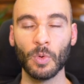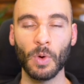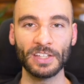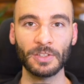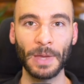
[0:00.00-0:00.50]
What
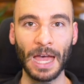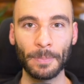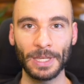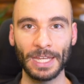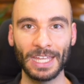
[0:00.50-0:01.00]
winds up
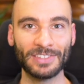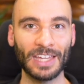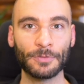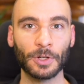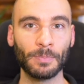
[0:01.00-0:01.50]
happening is
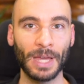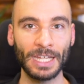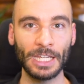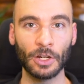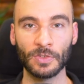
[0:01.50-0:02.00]
after
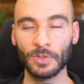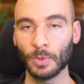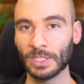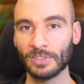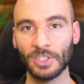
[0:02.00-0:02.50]
many years of
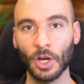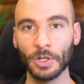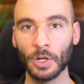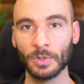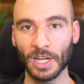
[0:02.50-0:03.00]
doing this
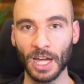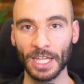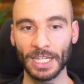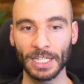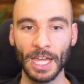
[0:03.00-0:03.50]
yo-yo
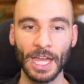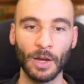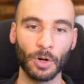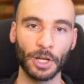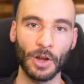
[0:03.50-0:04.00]
dieting,
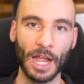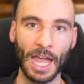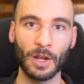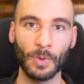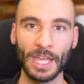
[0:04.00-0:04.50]
where you're
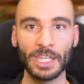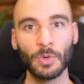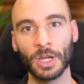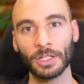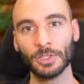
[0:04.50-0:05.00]
at a weight, you
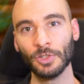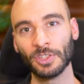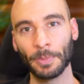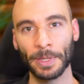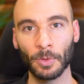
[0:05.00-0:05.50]
want to lose
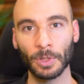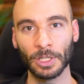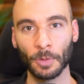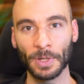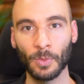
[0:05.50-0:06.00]
a little,
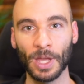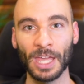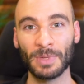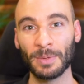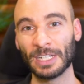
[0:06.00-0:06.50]
little bit of
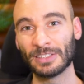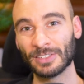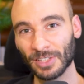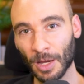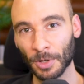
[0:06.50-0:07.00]
weight, maybe it's a
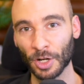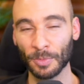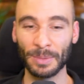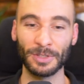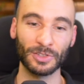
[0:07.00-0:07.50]
summer,
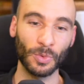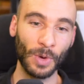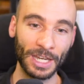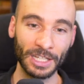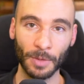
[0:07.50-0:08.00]
maybe there's a
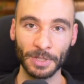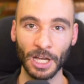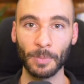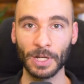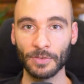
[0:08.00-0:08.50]
wedding coming
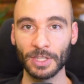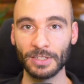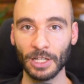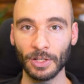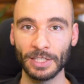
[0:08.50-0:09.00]
up, whatever the
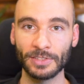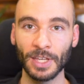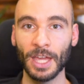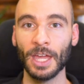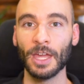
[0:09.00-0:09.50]
deal is,
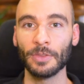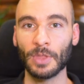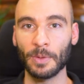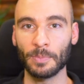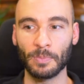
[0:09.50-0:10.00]

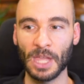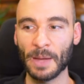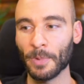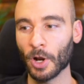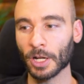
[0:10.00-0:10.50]
that they
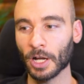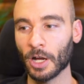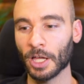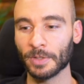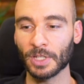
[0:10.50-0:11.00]
embark
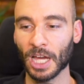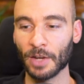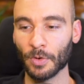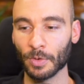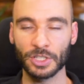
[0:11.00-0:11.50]
on kind
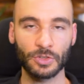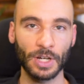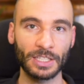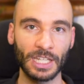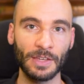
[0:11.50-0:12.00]
of a
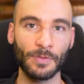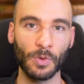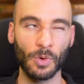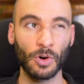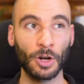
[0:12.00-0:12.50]
restrictive
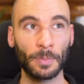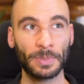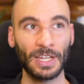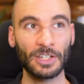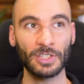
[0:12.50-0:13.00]
or
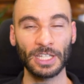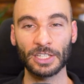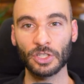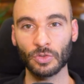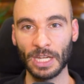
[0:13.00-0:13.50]
potentially
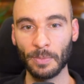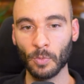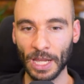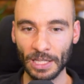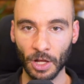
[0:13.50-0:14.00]
extreme
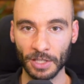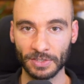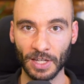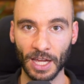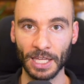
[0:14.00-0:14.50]
weight
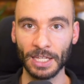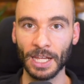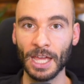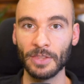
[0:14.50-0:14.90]
loss diet.